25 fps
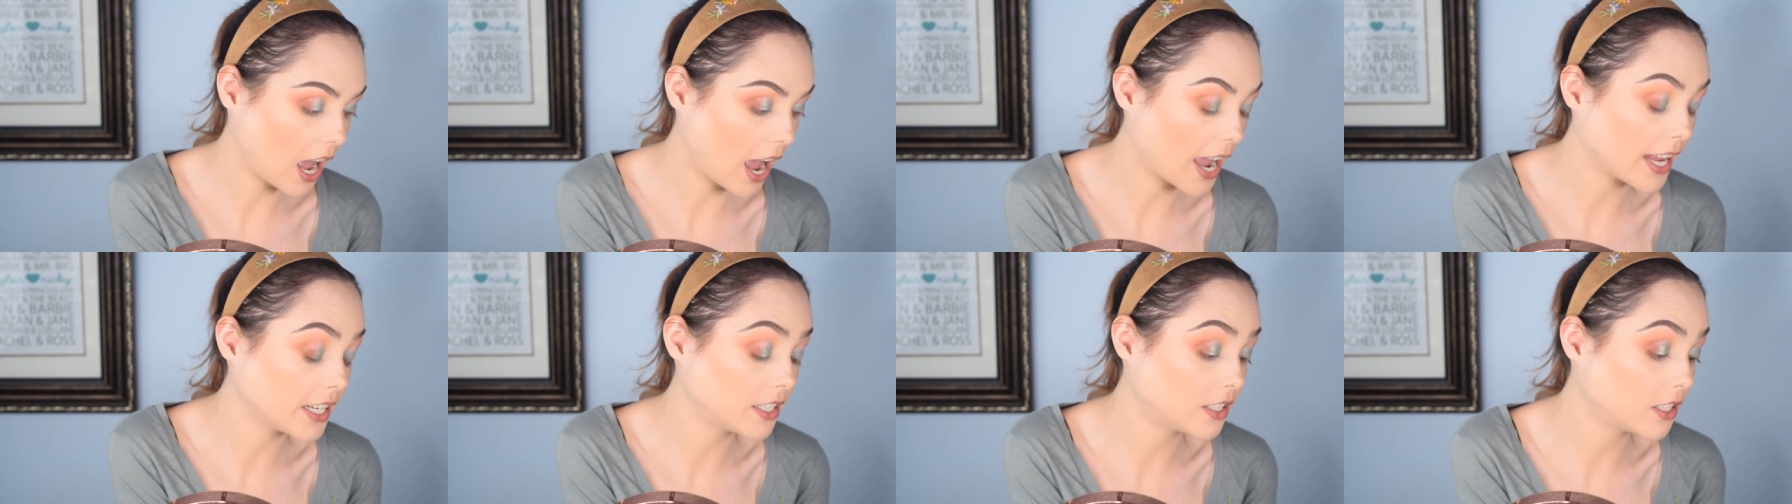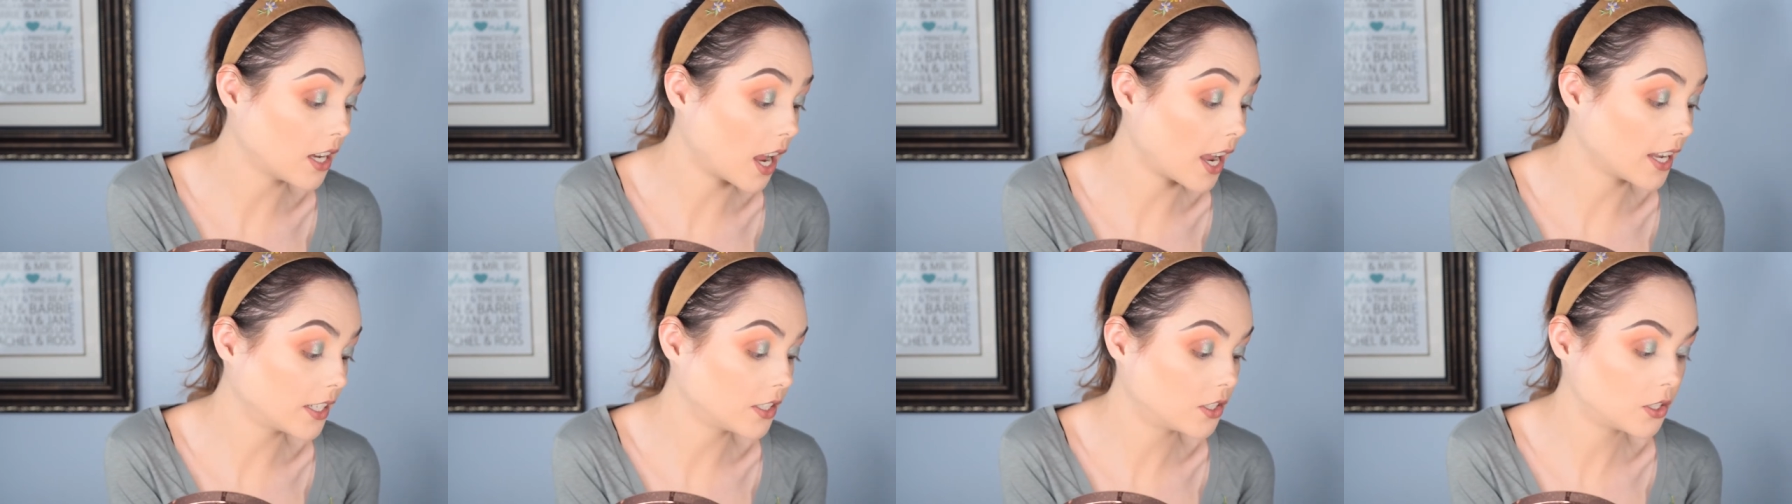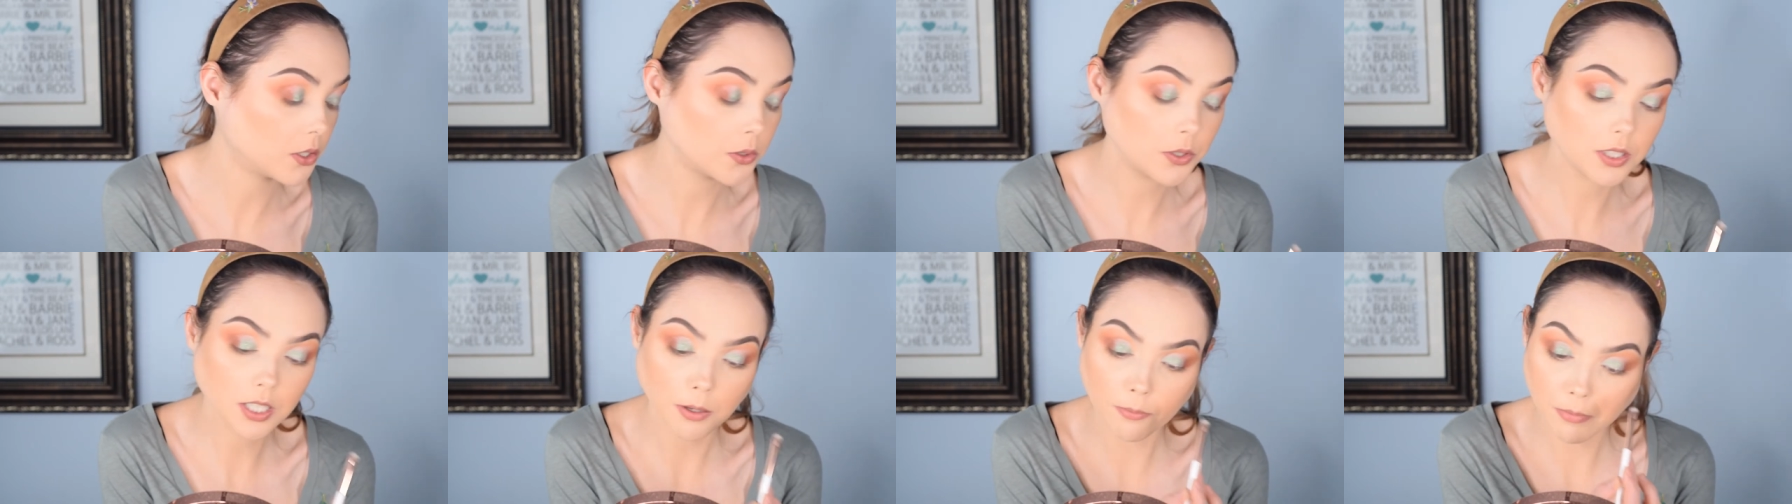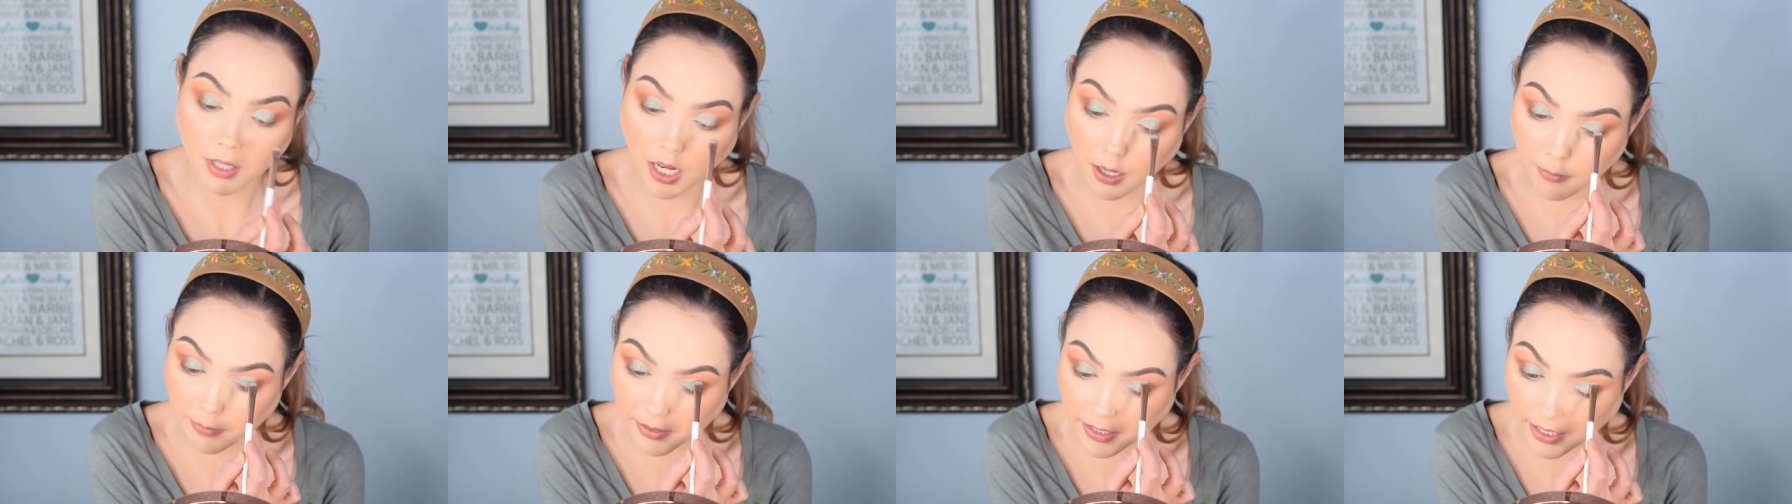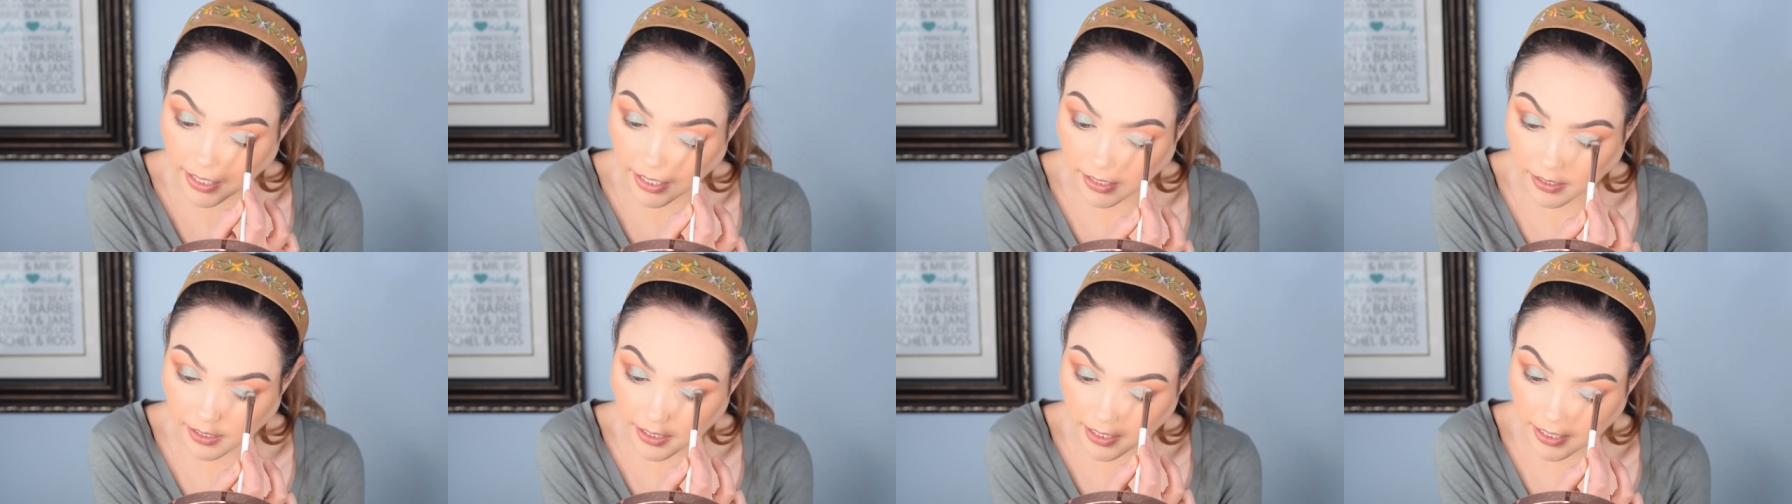I, I do sometimes
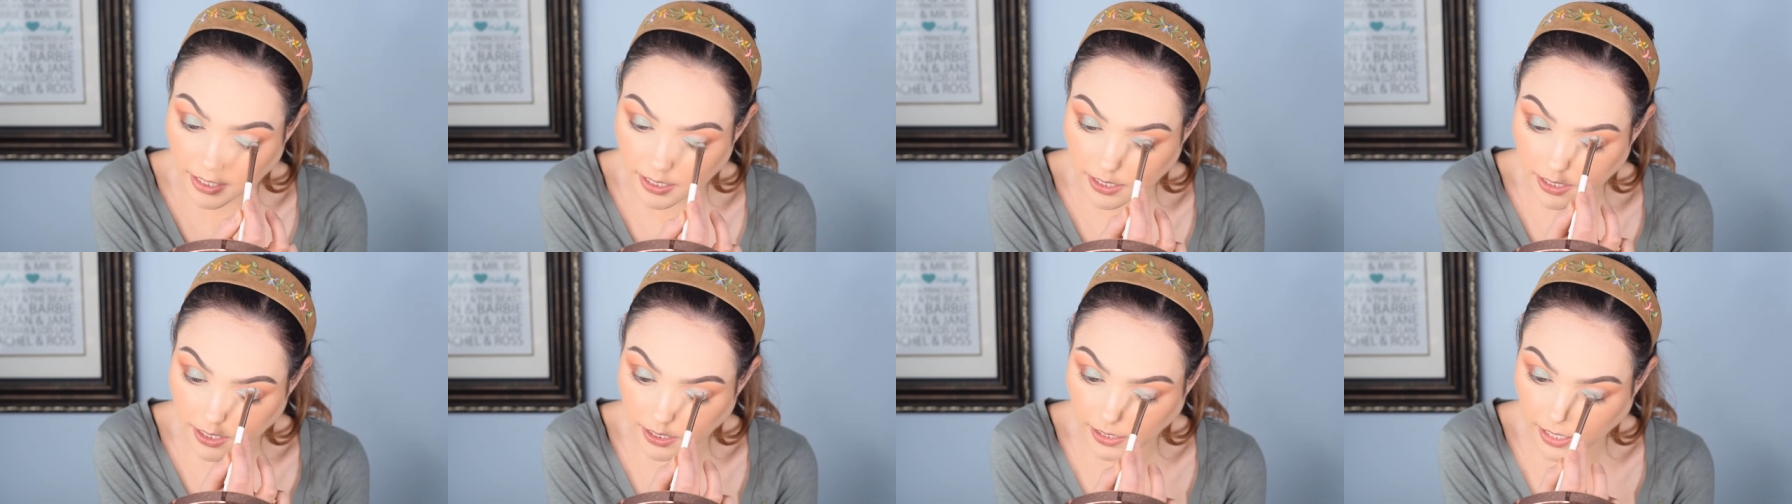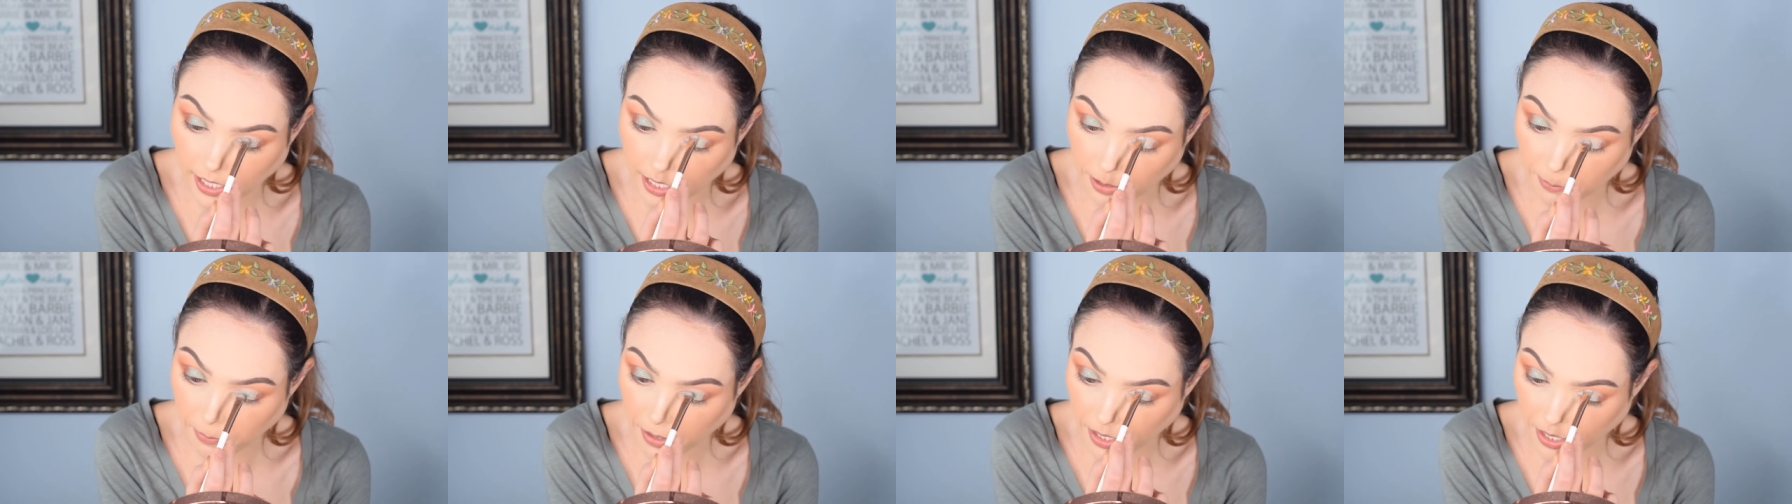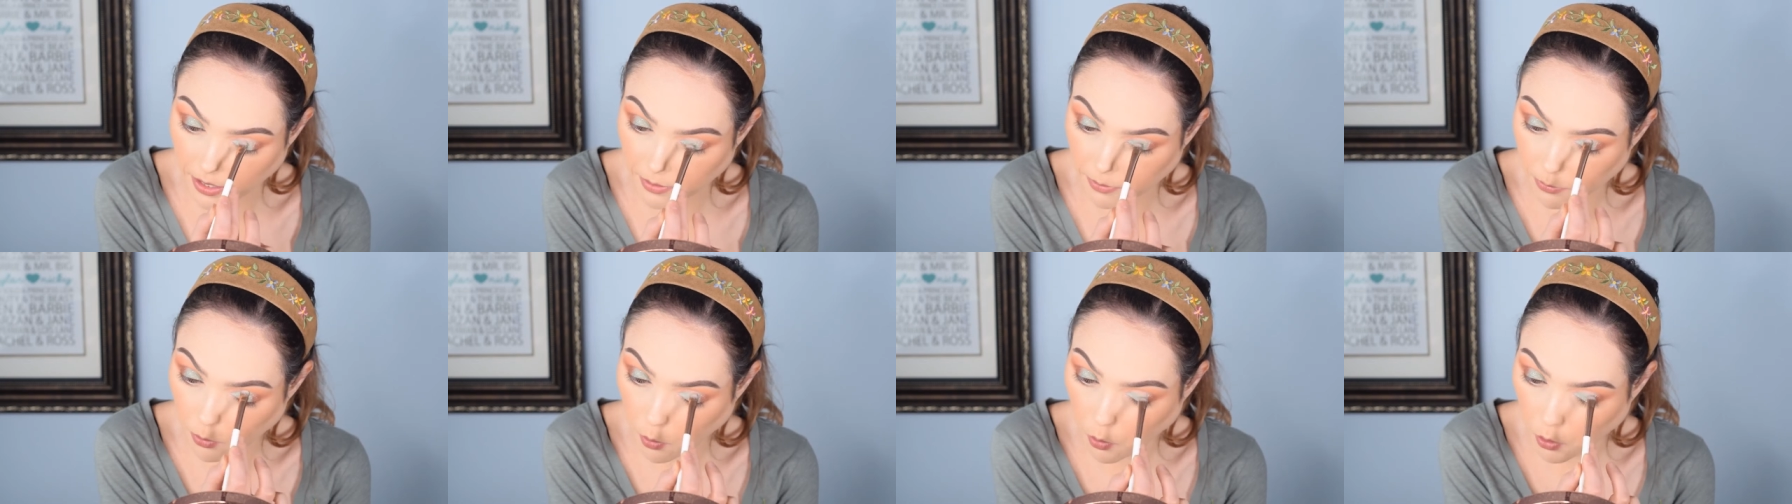like listen to like my